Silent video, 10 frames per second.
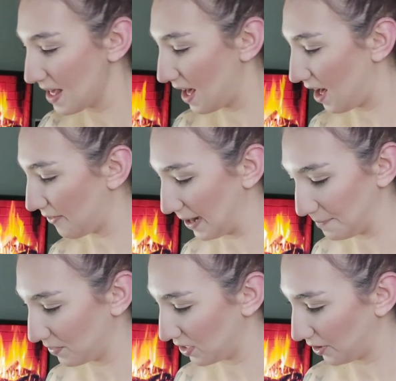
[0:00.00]
All right,
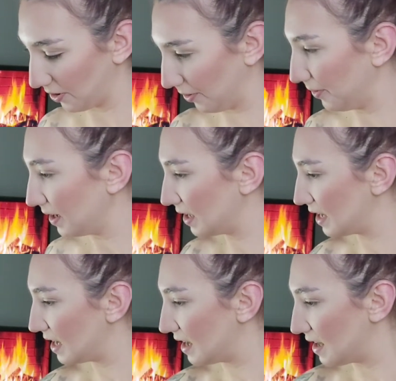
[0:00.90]
so
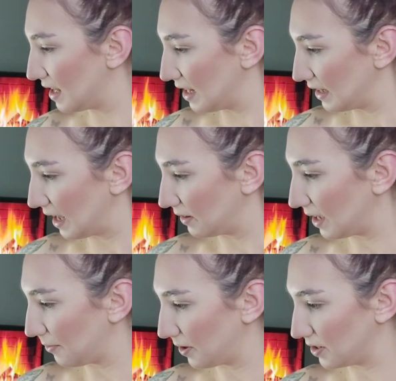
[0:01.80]
now
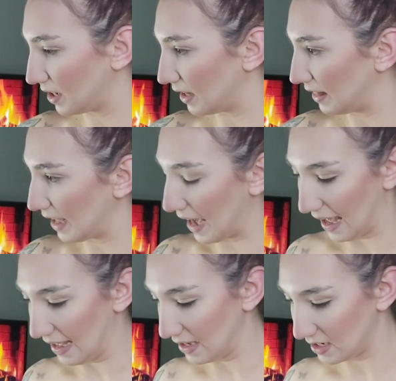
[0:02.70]
that we're done
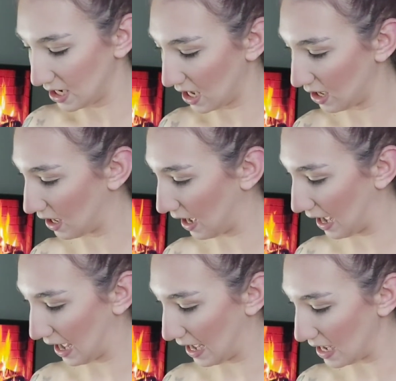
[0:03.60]
that,
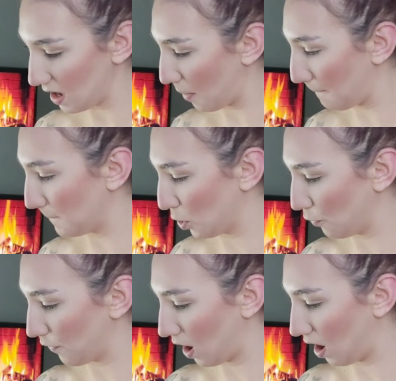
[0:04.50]
I
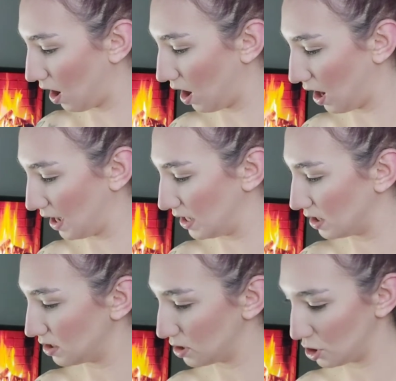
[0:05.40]
move
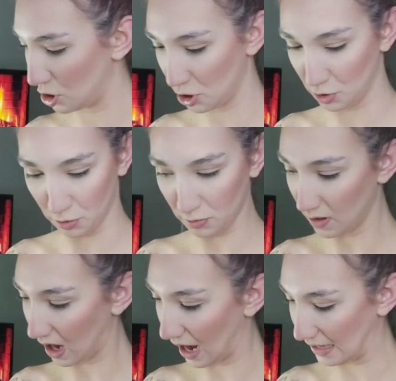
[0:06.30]
on to
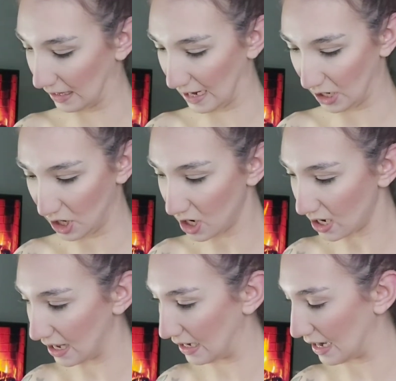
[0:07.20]
highlighter,
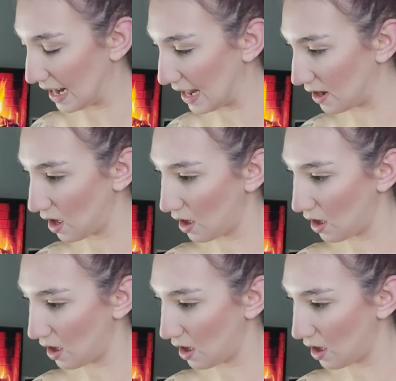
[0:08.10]
and then